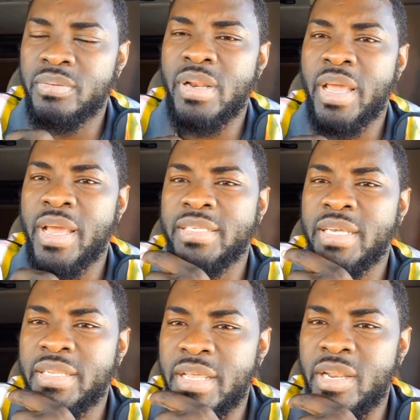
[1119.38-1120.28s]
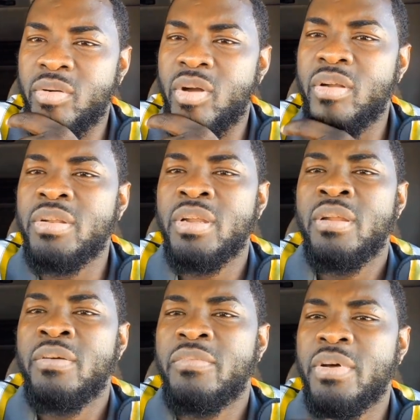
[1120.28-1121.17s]
like I said, daily run
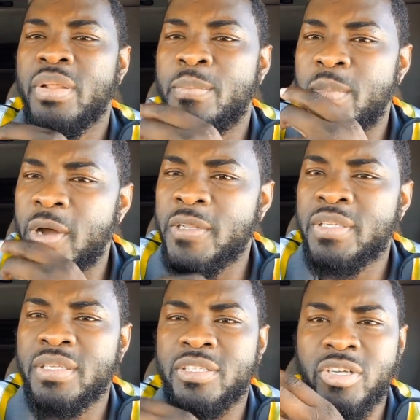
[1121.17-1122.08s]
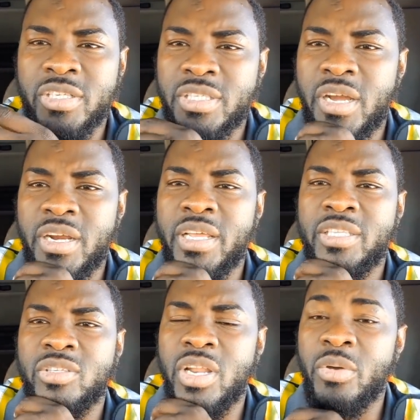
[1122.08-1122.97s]
for the month. It just
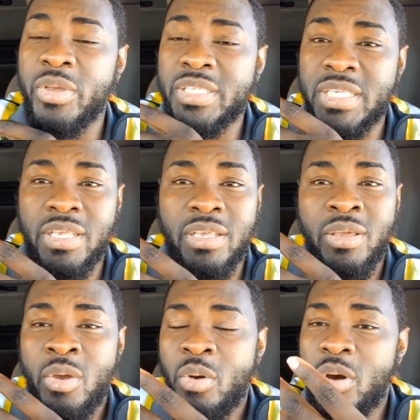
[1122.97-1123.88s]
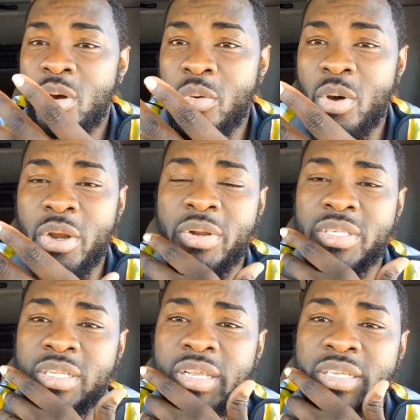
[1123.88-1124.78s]
started, so let me see what the
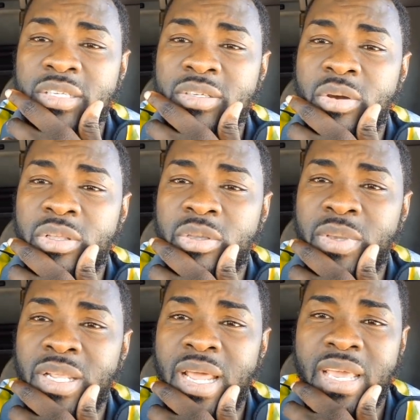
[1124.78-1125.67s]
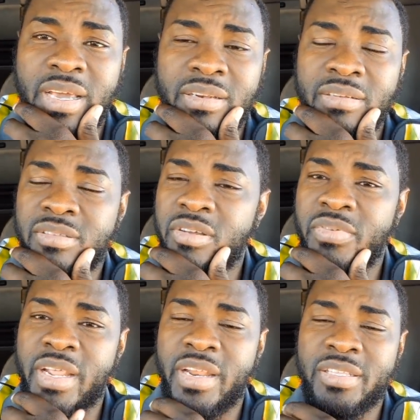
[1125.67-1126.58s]
rest of the days is going to be like and
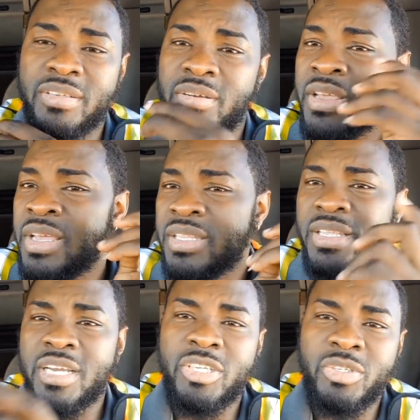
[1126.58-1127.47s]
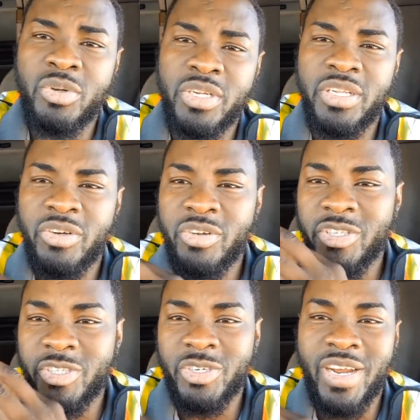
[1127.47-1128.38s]
stuff like that. So thanks for tuning in. You know,
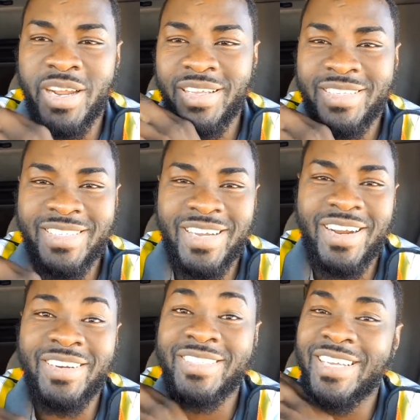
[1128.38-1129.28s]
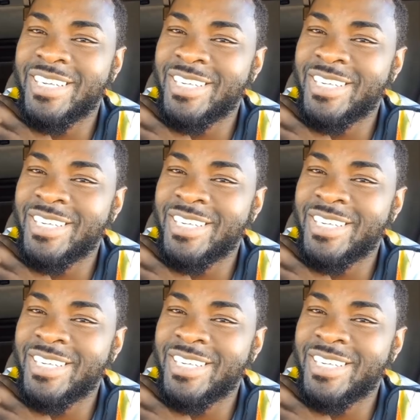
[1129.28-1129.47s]
it's Try Stars